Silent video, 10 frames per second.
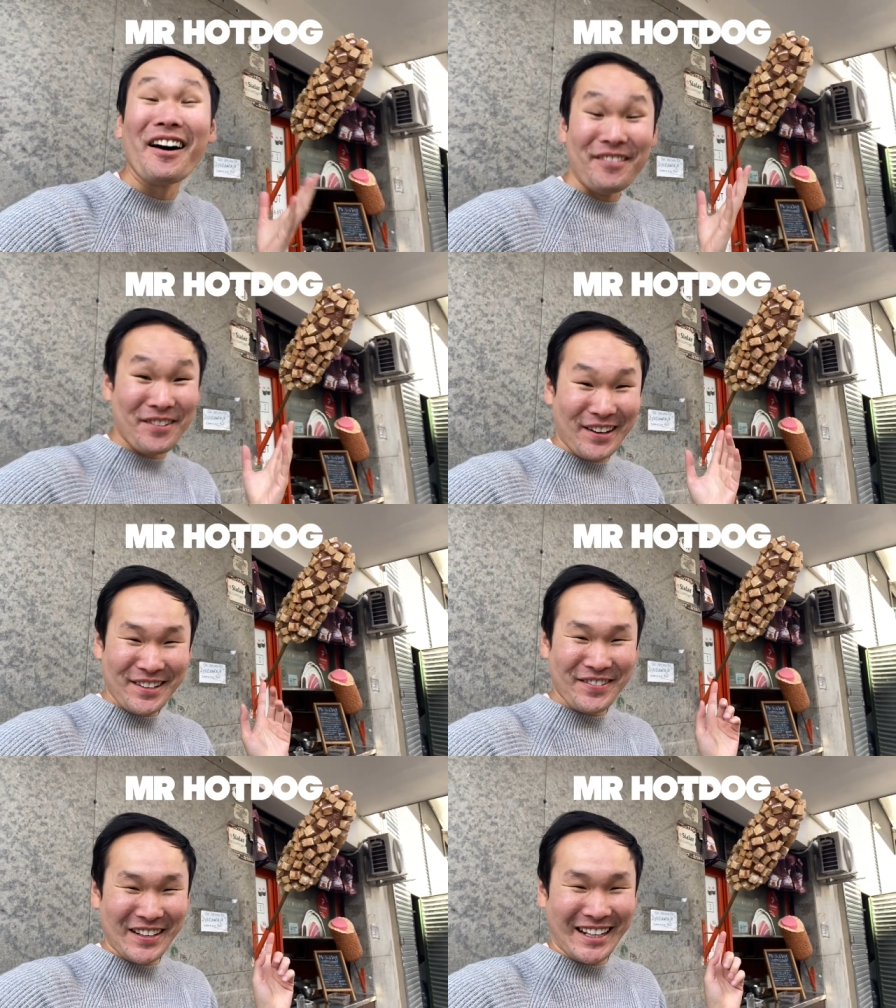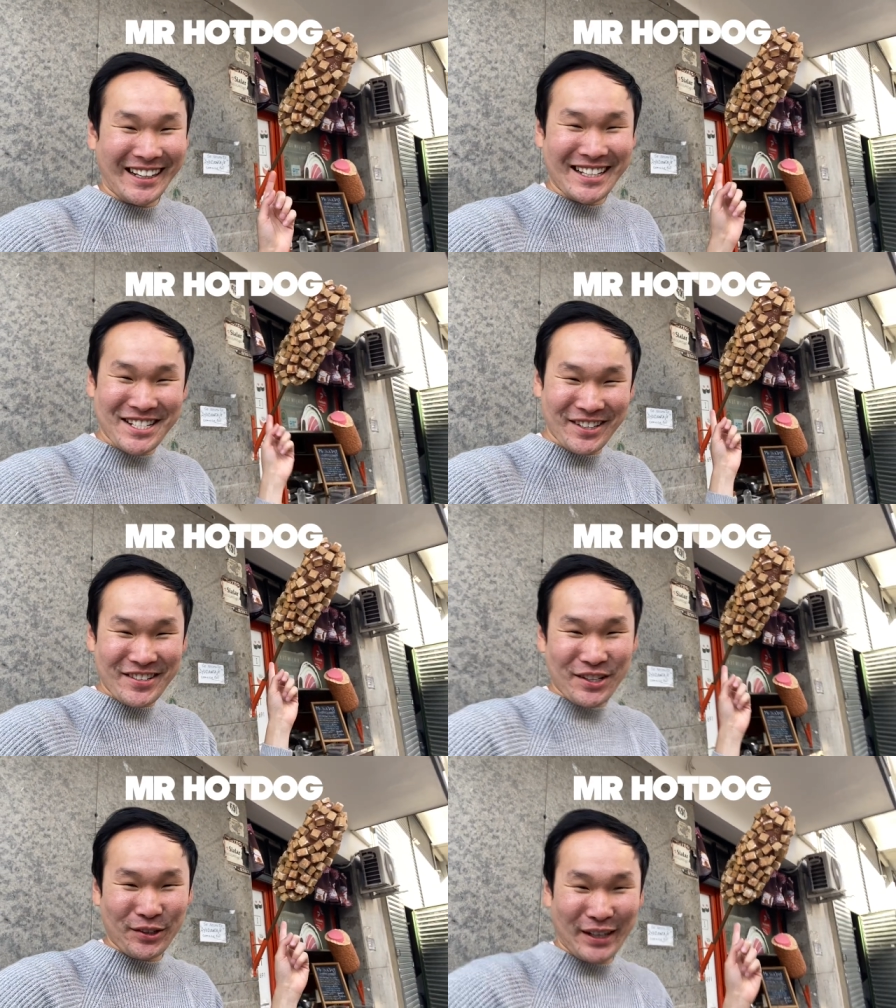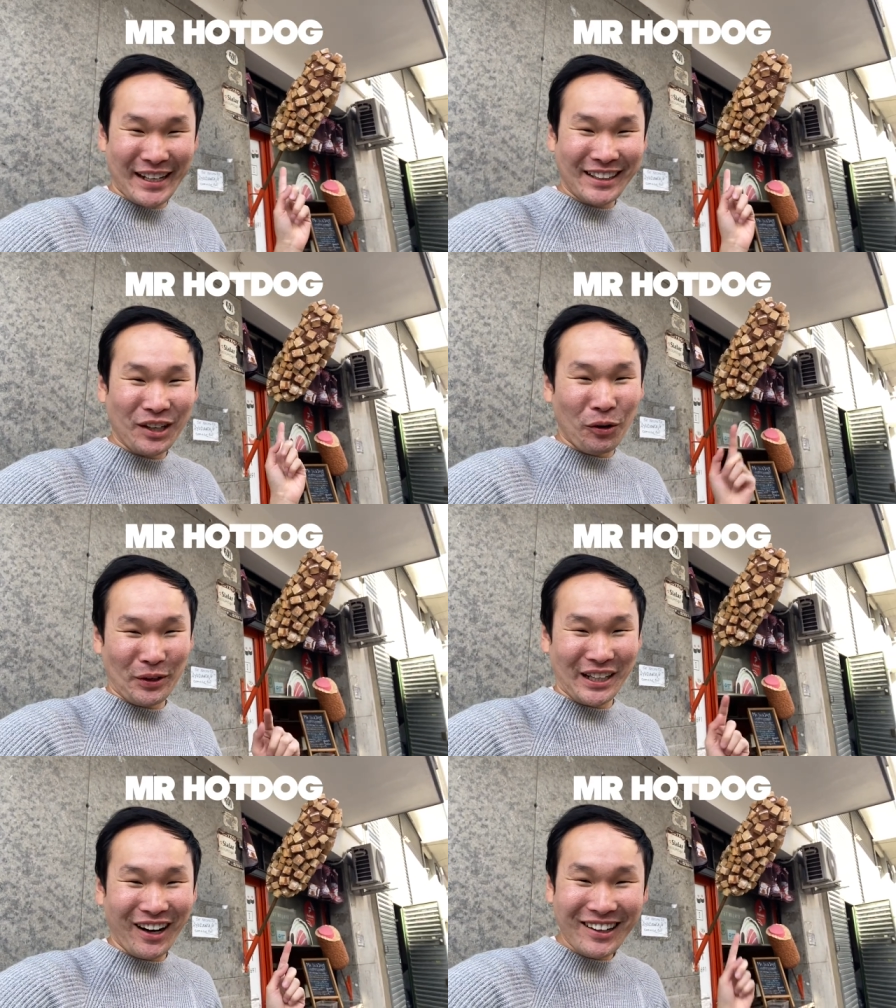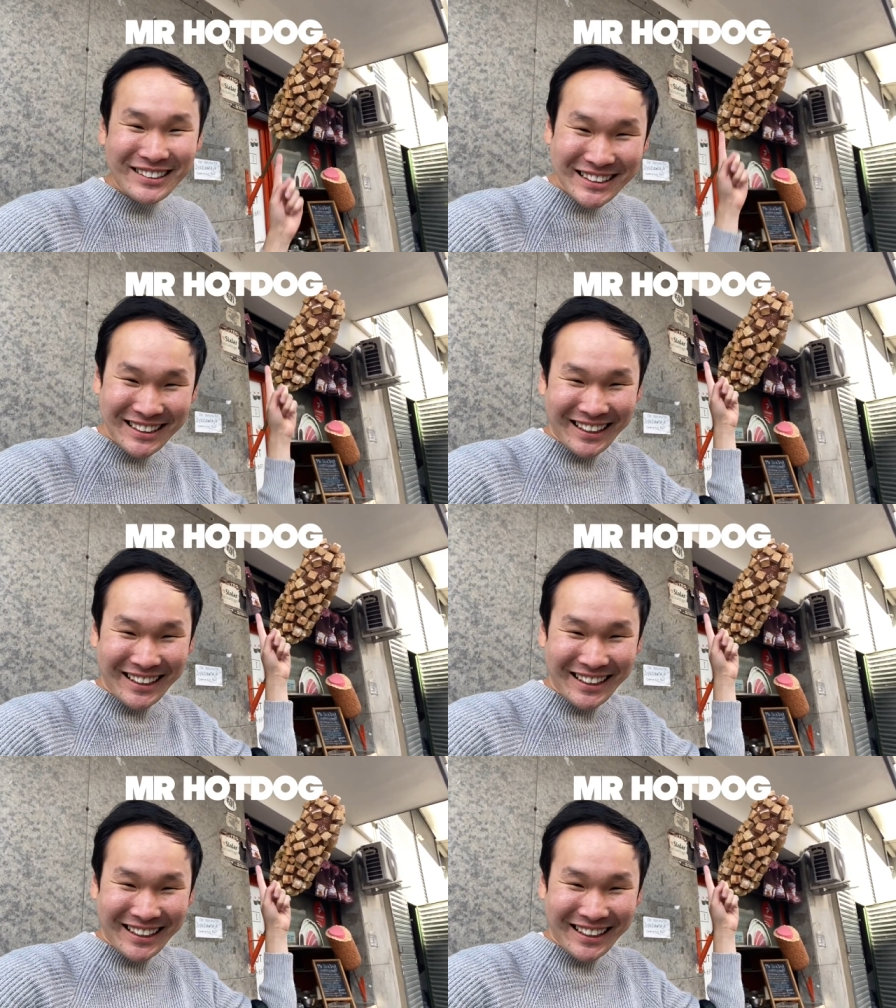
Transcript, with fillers: Very fitting. It serves Korean corn dogs.